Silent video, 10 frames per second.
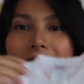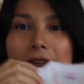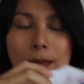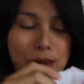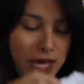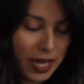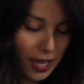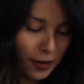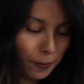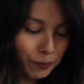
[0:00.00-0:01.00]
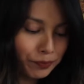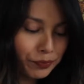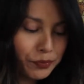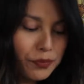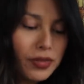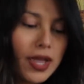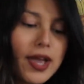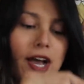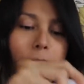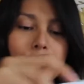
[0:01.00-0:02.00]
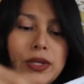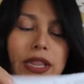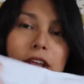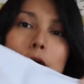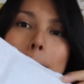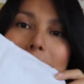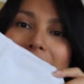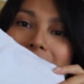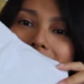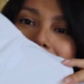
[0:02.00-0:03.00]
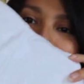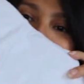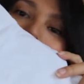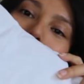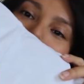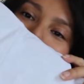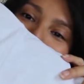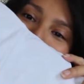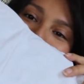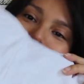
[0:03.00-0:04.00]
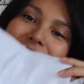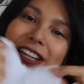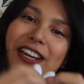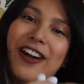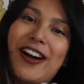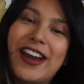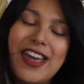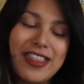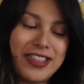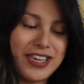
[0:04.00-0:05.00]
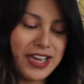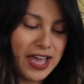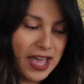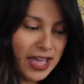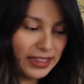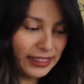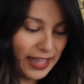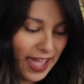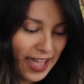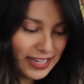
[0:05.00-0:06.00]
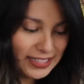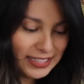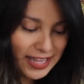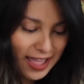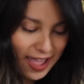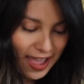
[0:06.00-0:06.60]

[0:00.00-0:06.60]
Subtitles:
and pink. It comes with little pants that have little ruffle detailing on the legs,